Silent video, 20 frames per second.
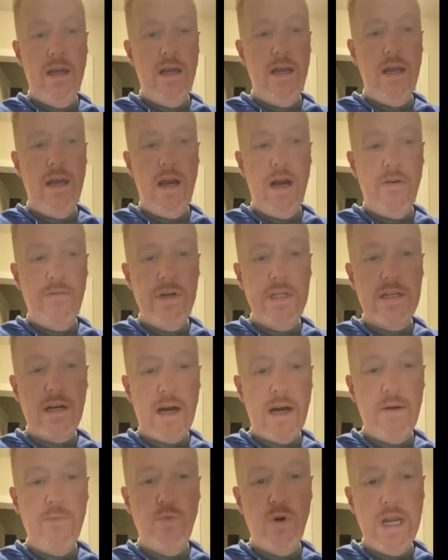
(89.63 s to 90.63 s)
every
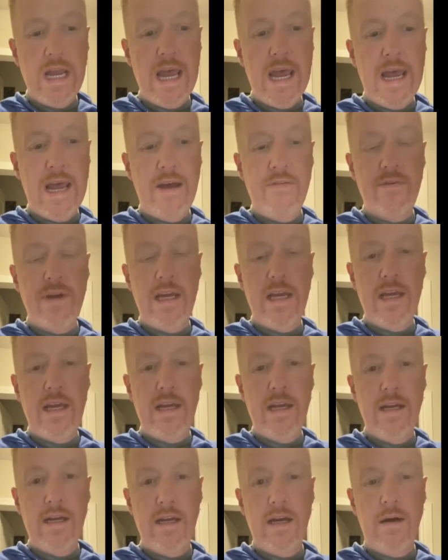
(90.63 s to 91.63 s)
time we have
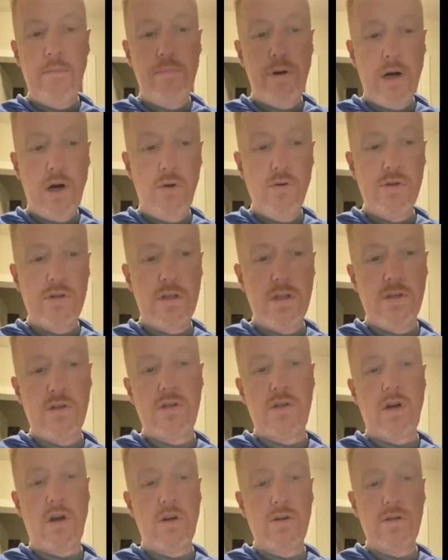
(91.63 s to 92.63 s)
a post that
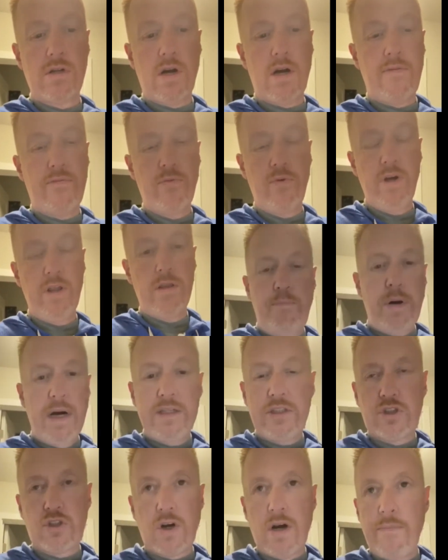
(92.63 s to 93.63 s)
starts off with
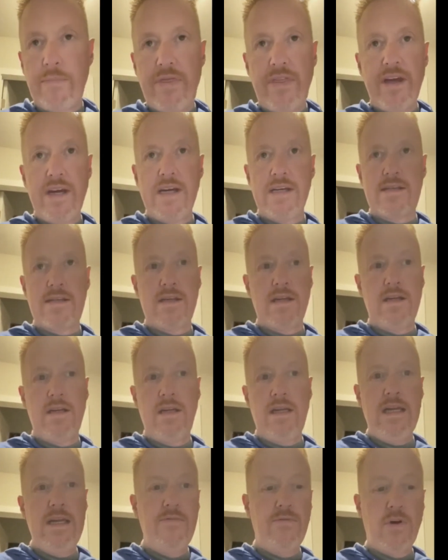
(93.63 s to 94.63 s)
"but Trump this"
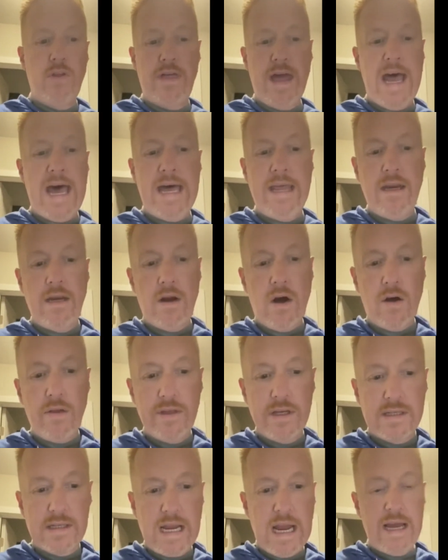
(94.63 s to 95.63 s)
and "evil that" and all
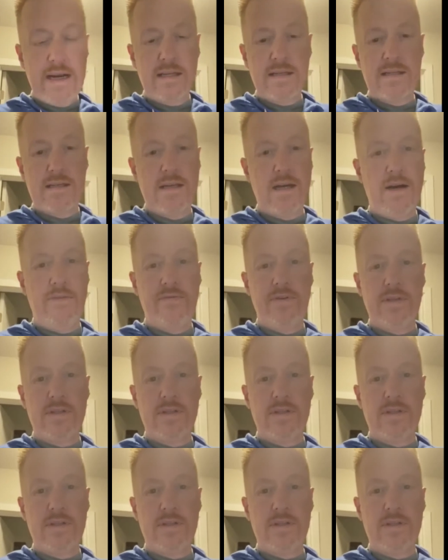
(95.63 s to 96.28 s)
this kind of stuff,